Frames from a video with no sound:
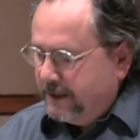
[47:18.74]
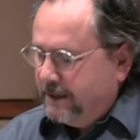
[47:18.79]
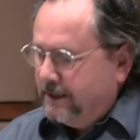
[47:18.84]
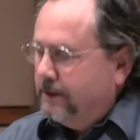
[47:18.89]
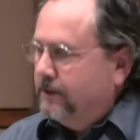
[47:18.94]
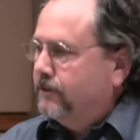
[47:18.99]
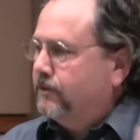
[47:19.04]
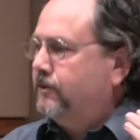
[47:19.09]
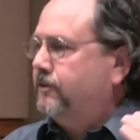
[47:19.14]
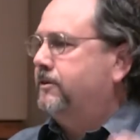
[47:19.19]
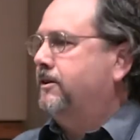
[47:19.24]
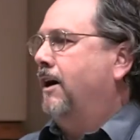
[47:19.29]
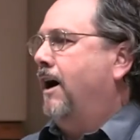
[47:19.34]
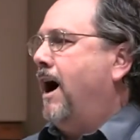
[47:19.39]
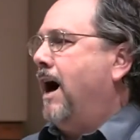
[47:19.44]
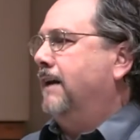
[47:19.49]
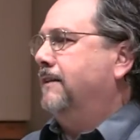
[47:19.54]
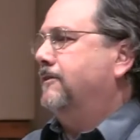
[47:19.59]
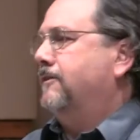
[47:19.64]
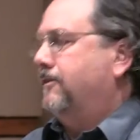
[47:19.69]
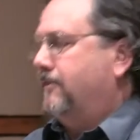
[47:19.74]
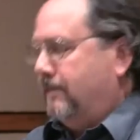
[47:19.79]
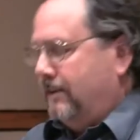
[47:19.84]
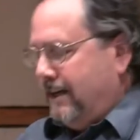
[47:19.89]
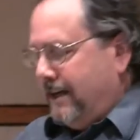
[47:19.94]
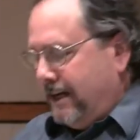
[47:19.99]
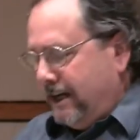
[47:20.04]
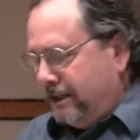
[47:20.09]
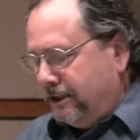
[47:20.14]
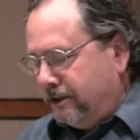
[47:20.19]
Scots
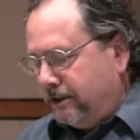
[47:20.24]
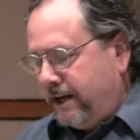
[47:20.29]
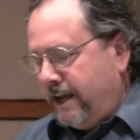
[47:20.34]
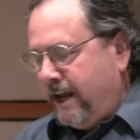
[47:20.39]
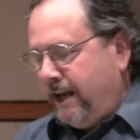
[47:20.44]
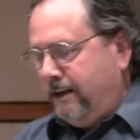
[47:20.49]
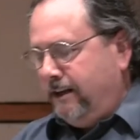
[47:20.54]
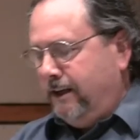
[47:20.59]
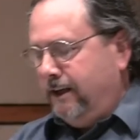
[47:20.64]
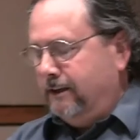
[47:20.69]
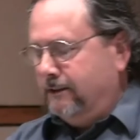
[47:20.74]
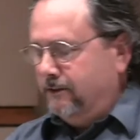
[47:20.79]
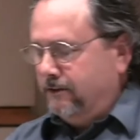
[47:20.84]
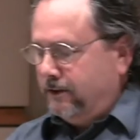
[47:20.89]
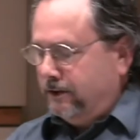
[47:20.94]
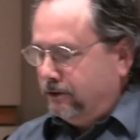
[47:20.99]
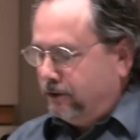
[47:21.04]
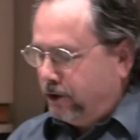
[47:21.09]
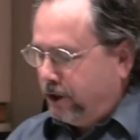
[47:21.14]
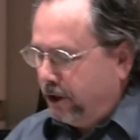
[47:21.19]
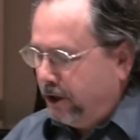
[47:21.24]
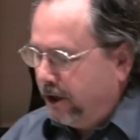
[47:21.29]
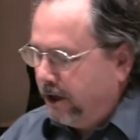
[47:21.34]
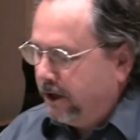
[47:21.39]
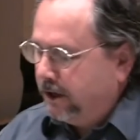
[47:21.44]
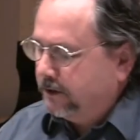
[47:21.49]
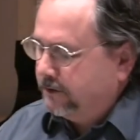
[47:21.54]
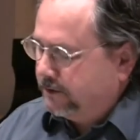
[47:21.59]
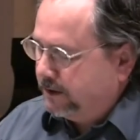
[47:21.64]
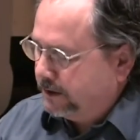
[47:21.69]
and Iranians and
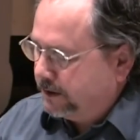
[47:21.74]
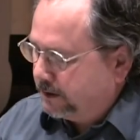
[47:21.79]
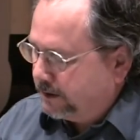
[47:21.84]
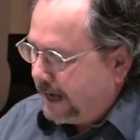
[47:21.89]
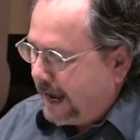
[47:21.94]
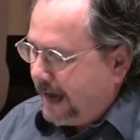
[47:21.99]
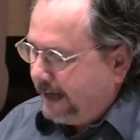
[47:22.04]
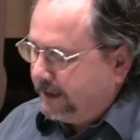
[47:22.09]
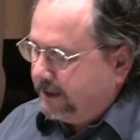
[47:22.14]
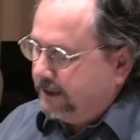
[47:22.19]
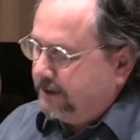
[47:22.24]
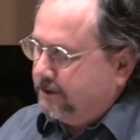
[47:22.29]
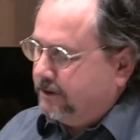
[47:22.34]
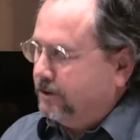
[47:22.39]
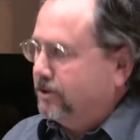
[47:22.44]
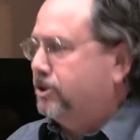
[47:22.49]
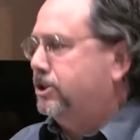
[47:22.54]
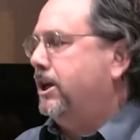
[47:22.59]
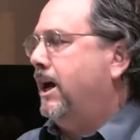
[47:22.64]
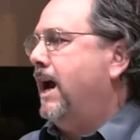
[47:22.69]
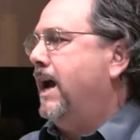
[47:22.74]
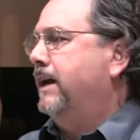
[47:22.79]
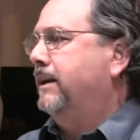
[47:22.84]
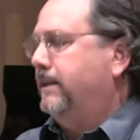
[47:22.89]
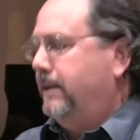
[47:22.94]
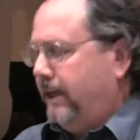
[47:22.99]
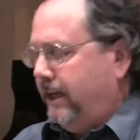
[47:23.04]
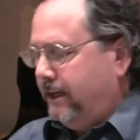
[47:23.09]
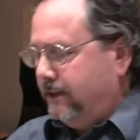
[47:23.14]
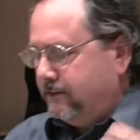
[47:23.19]
Kurds and Iraqis and
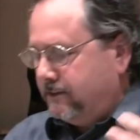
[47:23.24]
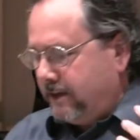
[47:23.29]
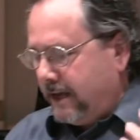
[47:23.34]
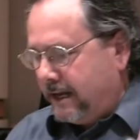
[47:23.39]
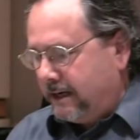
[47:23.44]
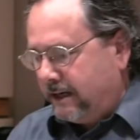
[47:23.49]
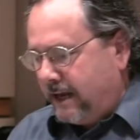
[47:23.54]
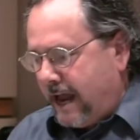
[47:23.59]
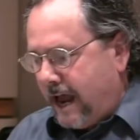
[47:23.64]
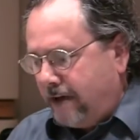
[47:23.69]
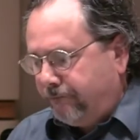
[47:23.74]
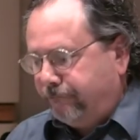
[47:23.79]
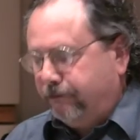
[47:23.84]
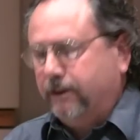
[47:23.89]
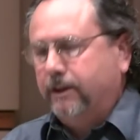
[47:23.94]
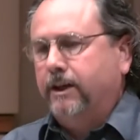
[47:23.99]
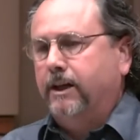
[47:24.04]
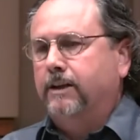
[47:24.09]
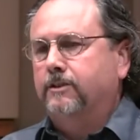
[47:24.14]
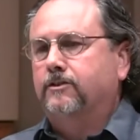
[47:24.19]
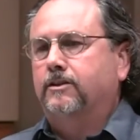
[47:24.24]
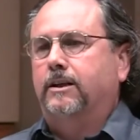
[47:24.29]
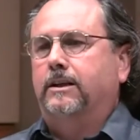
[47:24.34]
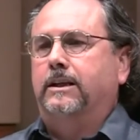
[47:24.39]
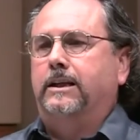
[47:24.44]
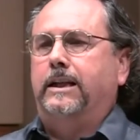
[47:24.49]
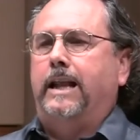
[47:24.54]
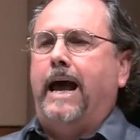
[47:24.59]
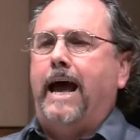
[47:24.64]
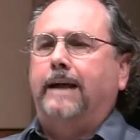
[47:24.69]
Chinese and Africans
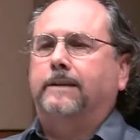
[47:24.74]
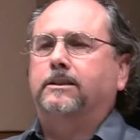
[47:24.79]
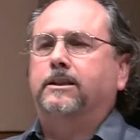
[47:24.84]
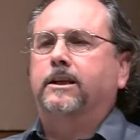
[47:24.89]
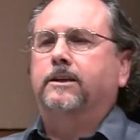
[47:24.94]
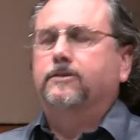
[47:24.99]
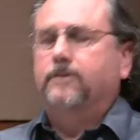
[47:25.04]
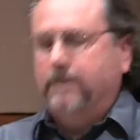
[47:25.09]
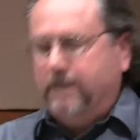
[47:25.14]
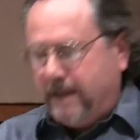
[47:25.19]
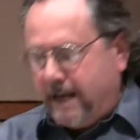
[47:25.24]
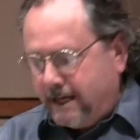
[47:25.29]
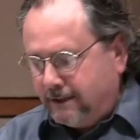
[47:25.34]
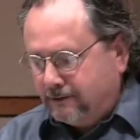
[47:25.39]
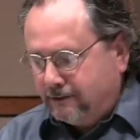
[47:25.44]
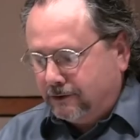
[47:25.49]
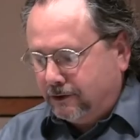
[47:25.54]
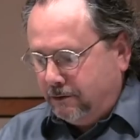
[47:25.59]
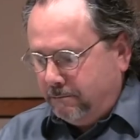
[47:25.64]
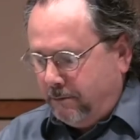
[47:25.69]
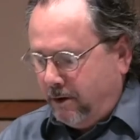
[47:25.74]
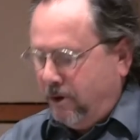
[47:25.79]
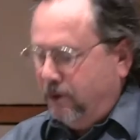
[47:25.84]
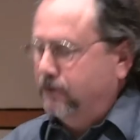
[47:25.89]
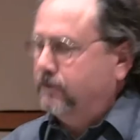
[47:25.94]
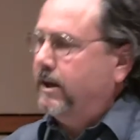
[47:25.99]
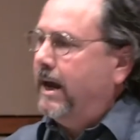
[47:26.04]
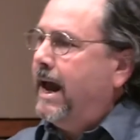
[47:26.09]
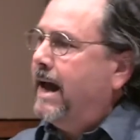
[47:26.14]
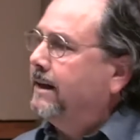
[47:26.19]
and Latins and
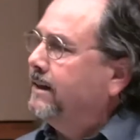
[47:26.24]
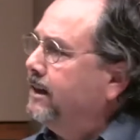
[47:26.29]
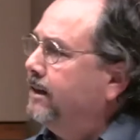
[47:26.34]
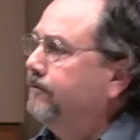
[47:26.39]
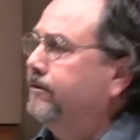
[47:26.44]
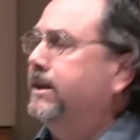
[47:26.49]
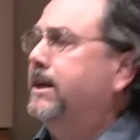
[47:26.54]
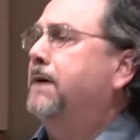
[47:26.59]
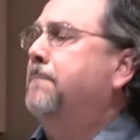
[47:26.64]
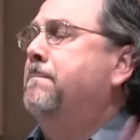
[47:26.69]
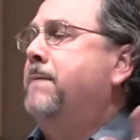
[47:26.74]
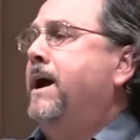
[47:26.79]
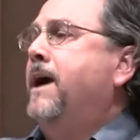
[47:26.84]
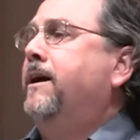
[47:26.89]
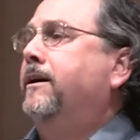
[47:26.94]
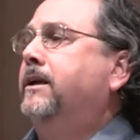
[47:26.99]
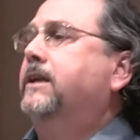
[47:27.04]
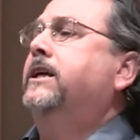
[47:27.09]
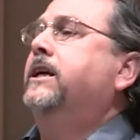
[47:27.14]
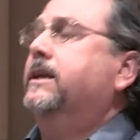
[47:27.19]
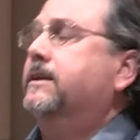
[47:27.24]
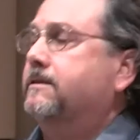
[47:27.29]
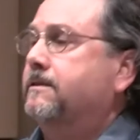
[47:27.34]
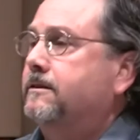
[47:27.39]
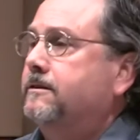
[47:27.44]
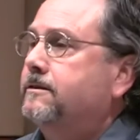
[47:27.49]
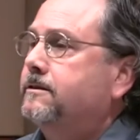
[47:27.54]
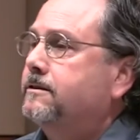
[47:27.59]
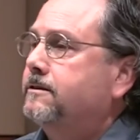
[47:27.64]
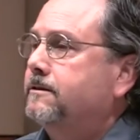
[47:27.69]
Eskimos and even
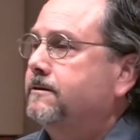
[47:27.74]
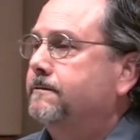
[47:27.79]
Americans.